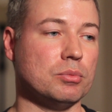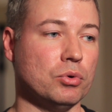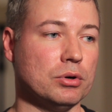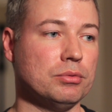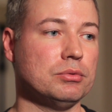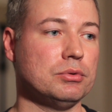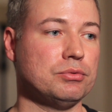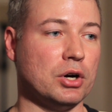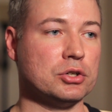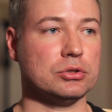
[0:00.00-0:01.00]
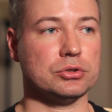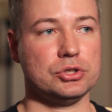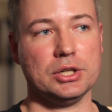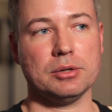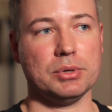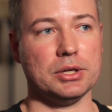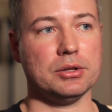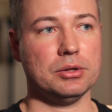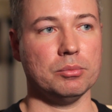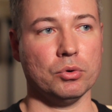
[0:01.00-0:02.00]
the more functional she can be,
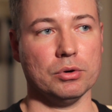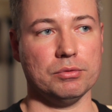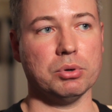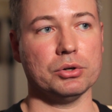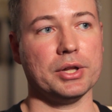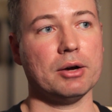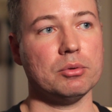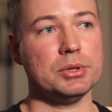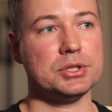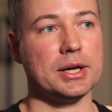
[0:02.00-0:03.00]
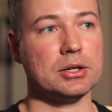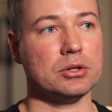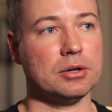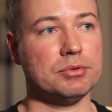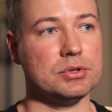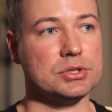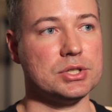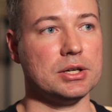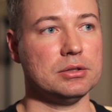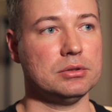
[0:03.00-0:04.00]
the more of a burden that will be taken off of the
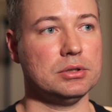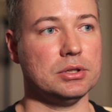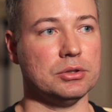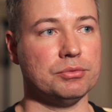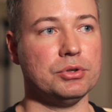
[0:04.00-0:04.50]
state in the